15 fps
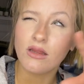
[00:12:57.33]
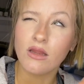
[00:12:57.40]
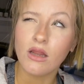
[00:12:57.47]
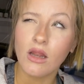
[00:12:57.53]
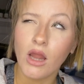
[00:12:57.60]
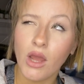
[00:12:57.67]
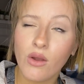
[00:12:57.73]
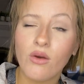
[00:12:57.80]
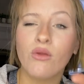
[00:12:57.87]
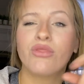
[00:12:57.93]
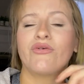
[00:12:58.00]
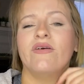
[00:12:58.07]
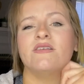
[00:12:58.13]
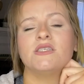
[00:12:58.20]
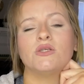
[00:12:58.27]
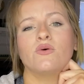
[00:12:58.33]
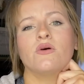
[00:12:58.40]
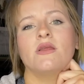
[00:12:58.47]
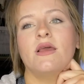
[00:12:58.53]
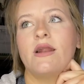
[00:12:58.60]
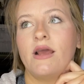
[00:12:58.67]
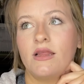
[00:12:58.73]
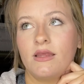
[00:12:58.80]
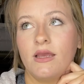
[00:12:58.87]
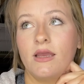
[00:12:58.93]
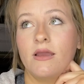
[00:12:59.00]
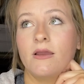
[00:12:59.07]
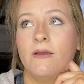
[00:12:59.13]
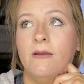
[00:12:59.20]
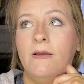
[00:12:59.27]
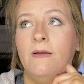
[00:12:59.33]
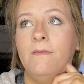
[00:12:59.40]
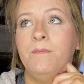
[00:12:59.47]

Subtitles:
local thrift store that I think